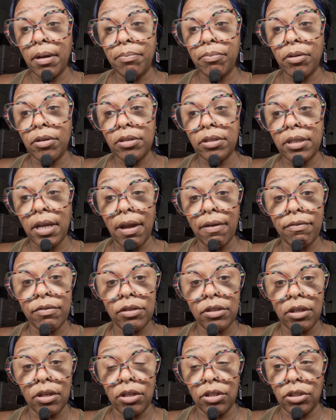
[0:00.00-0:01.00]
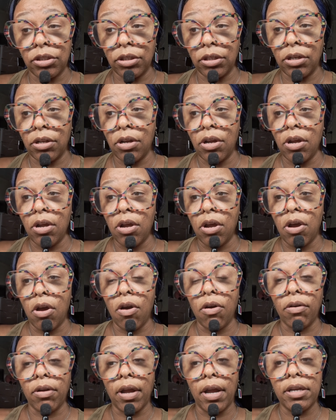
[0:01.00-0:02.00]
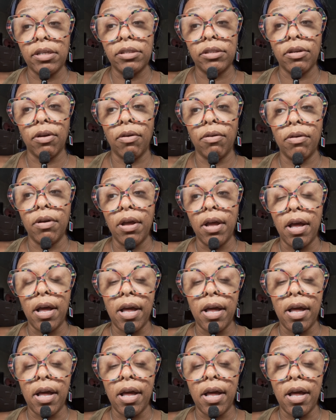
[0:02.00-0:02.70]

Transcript: up your savings cushion. Okay, so